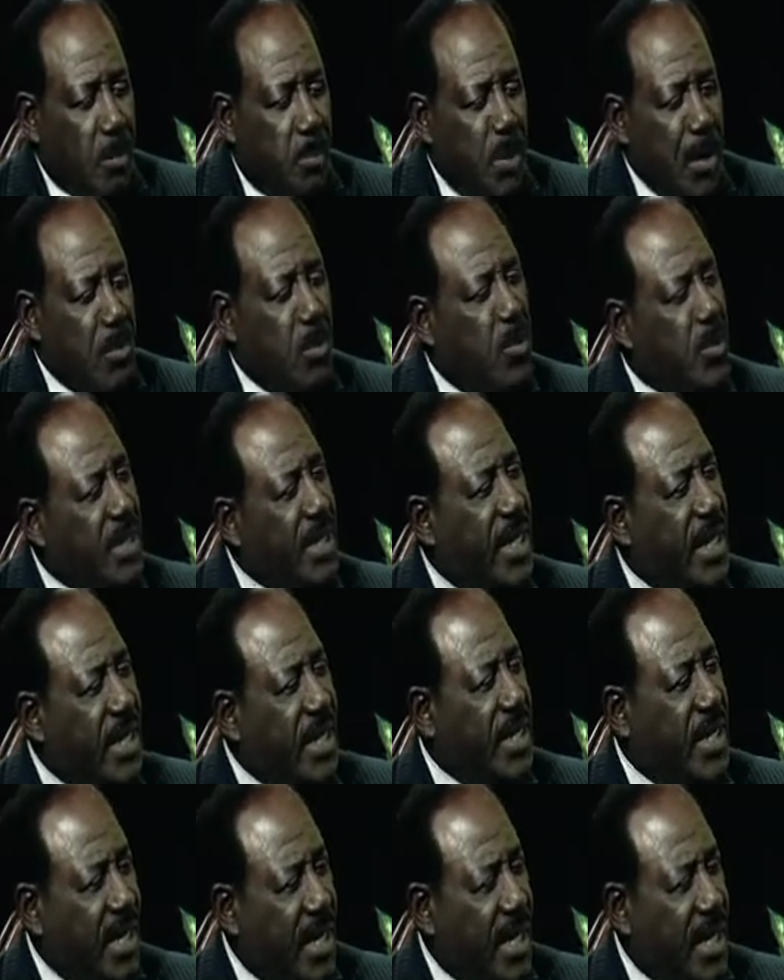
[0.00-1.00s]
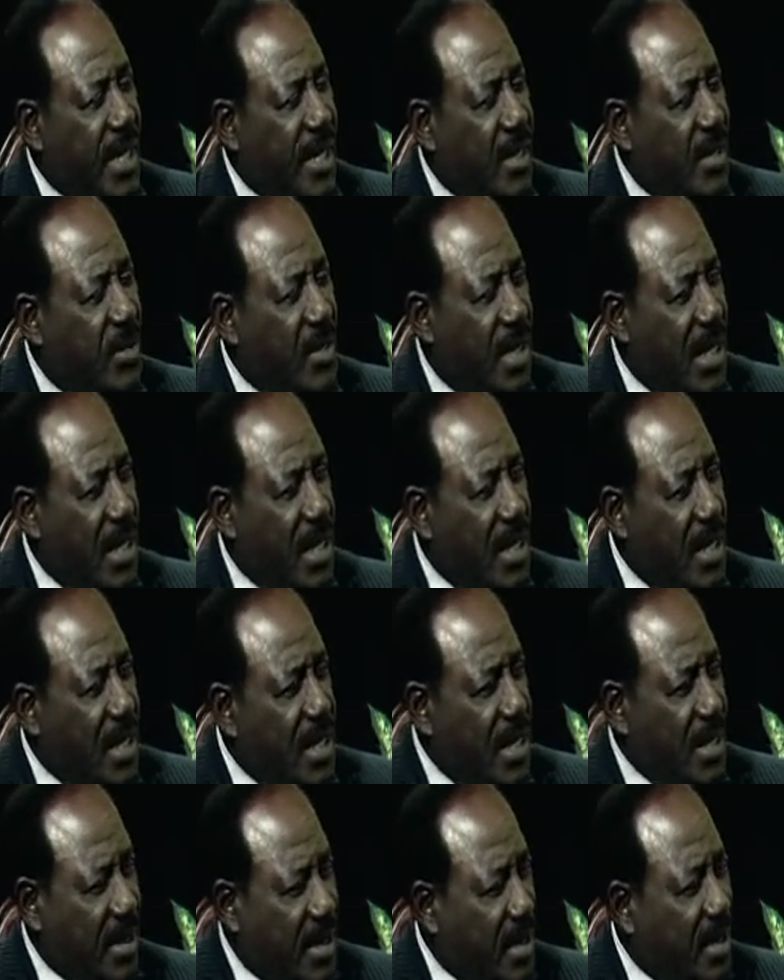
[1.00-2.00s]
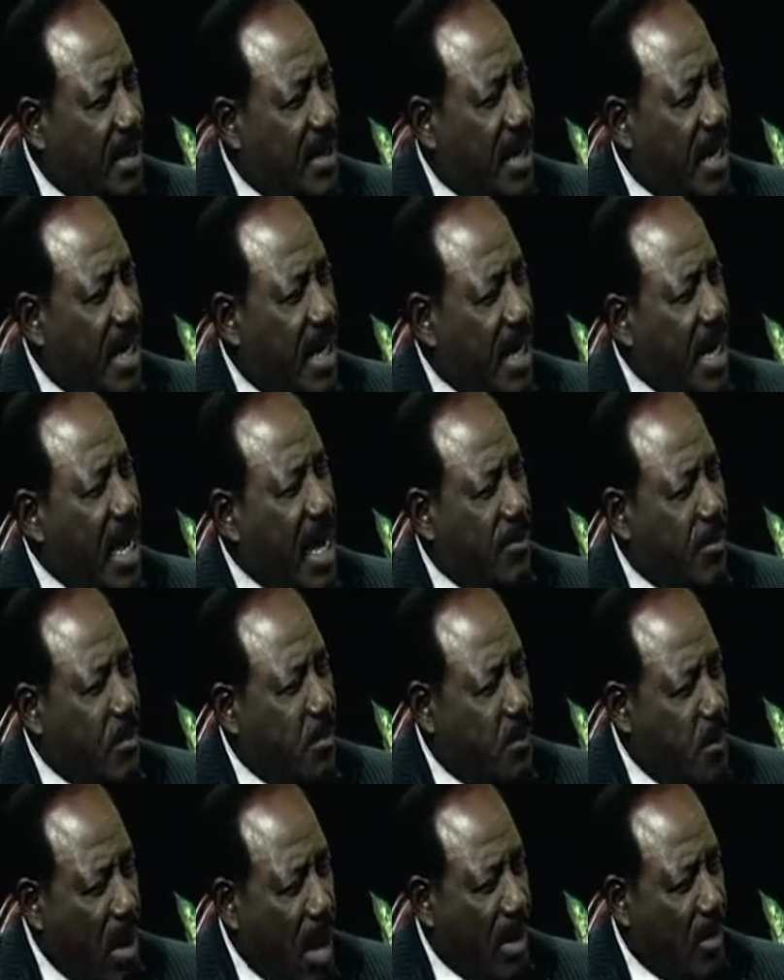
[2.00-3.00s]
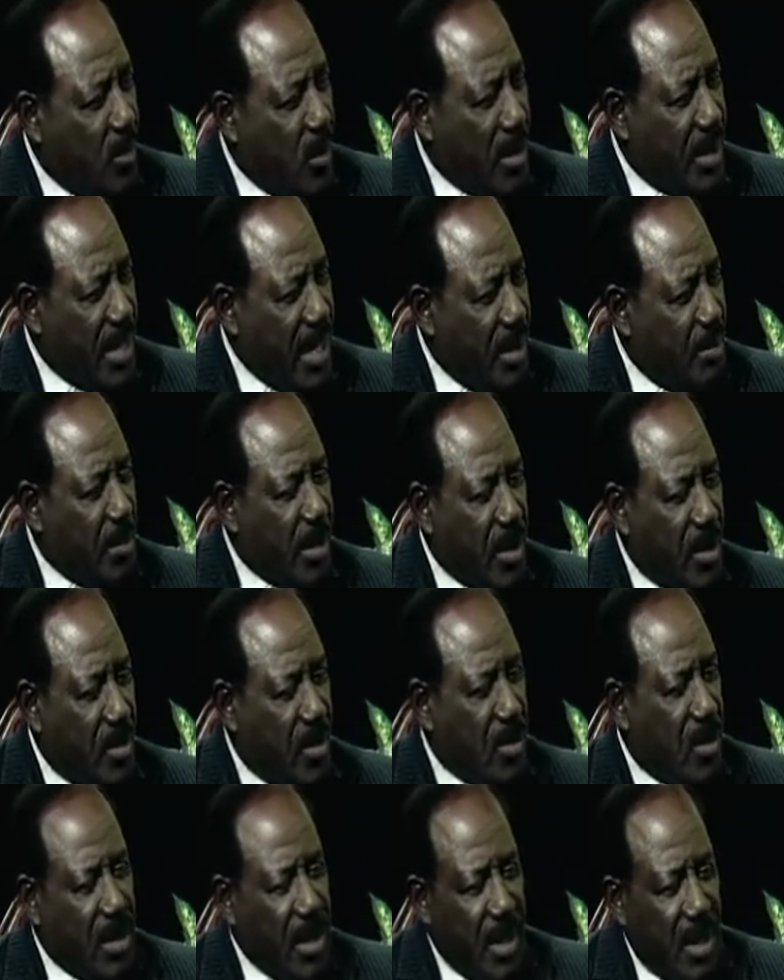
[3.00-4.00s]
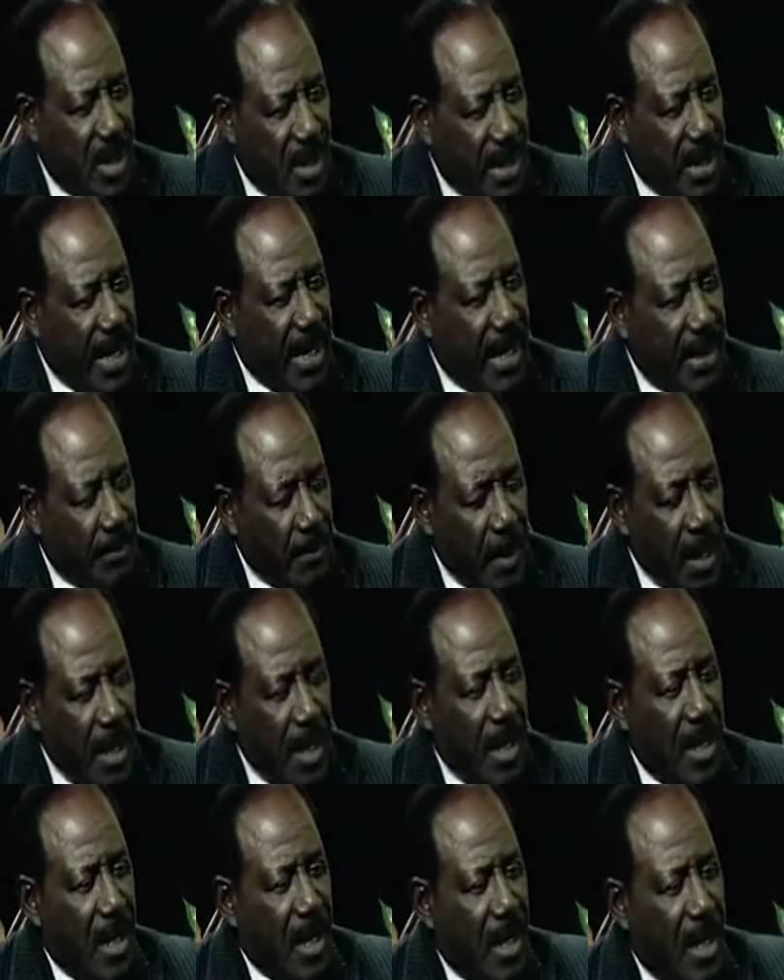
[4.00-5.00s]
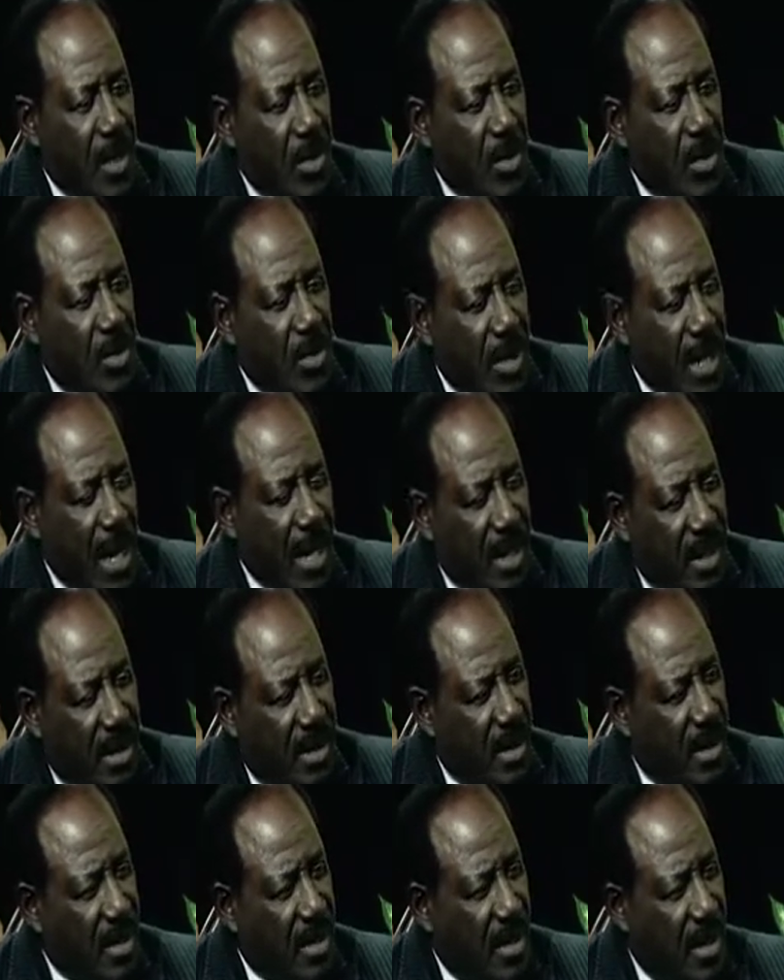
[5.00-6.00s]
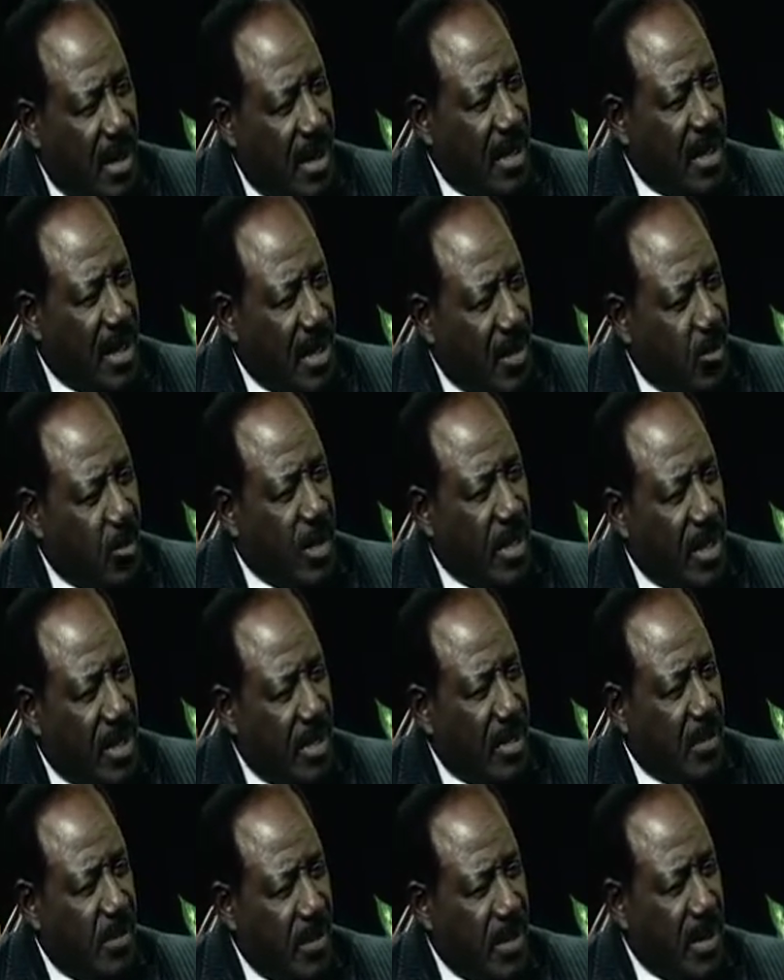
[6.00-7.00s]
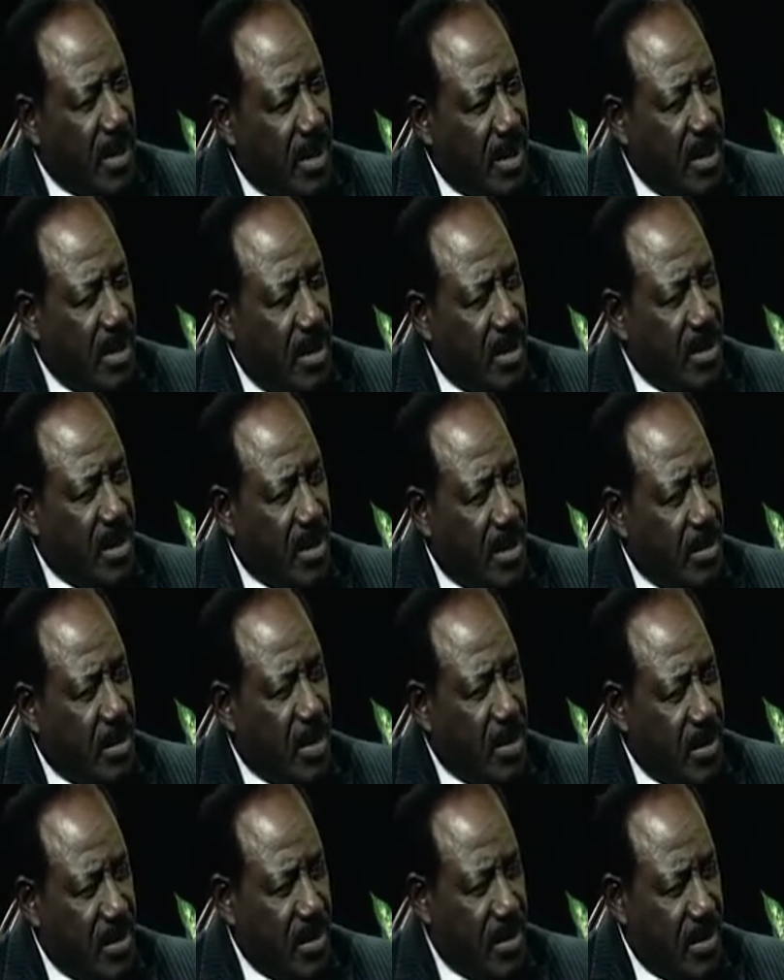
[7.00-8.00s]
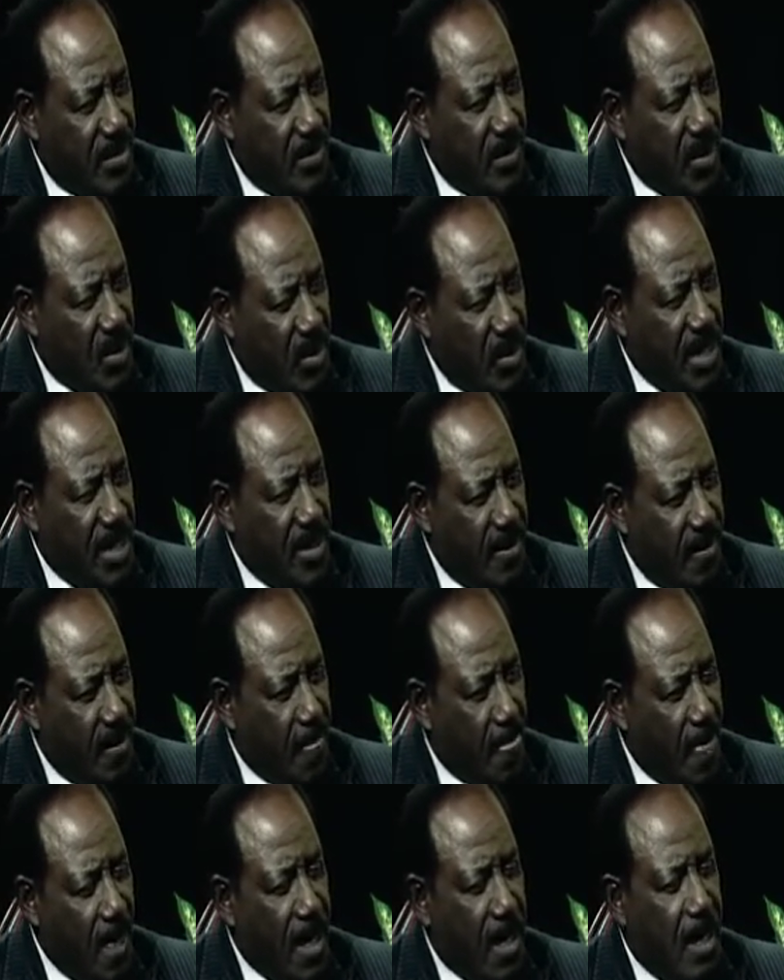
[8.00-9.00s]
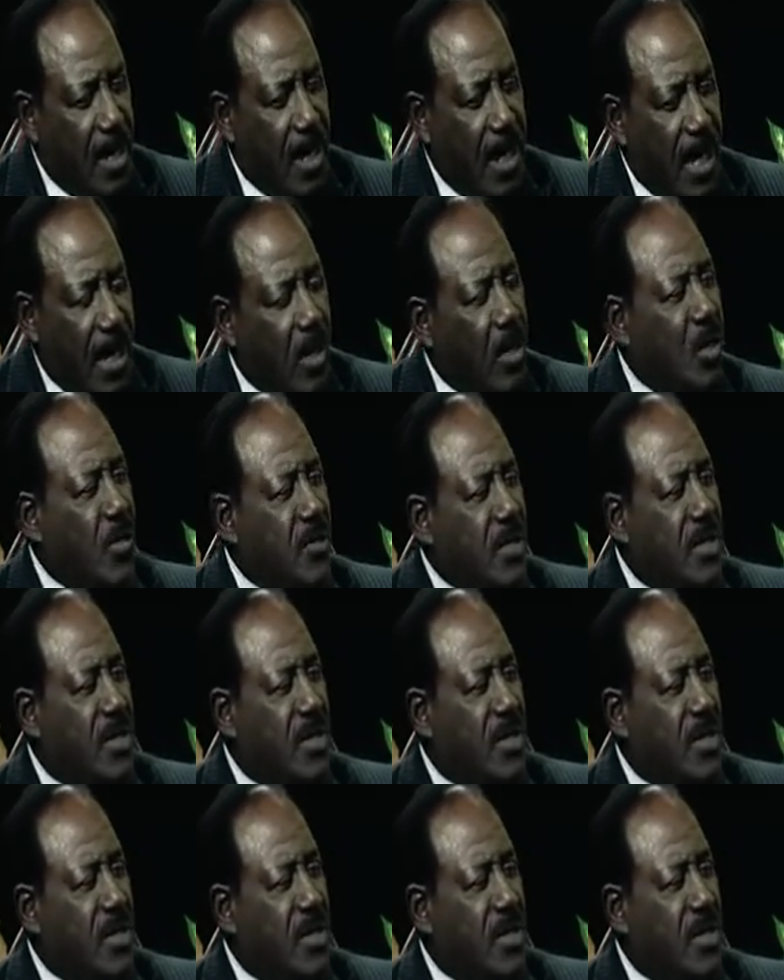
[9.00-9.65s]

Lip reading: people will say anything to get elected. And I have a problem with that because, again, you got a kid that's raised up here in America, okay? And all of a